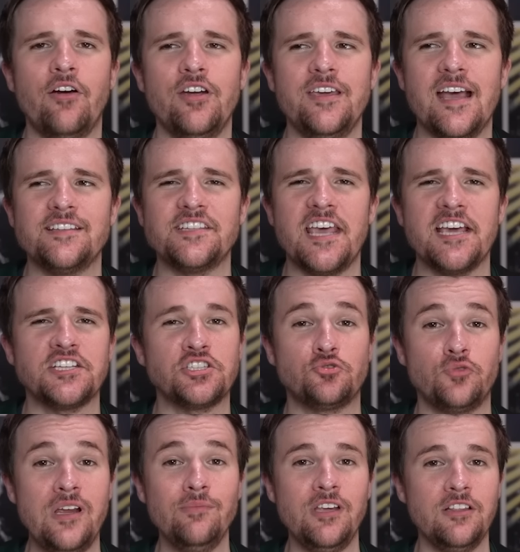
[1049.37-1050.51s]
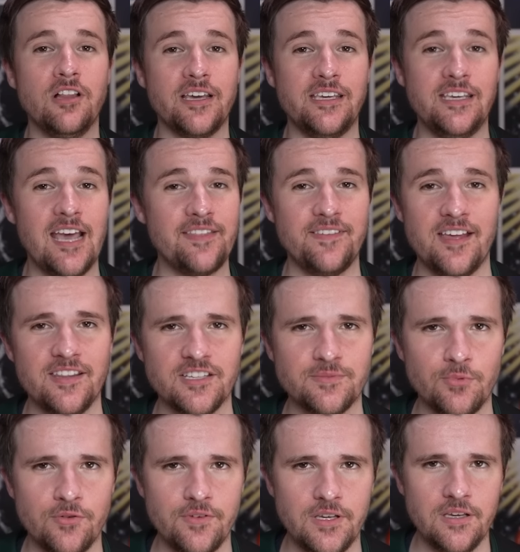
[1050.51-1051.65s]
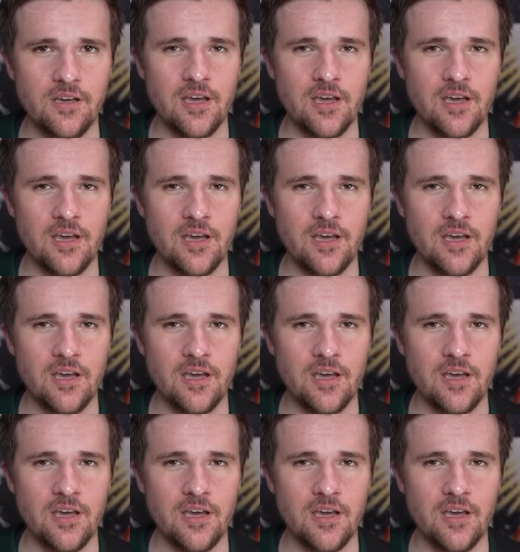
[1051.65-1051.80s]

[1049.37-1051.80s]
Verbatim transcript: gets extremely lucky at the end of this movie,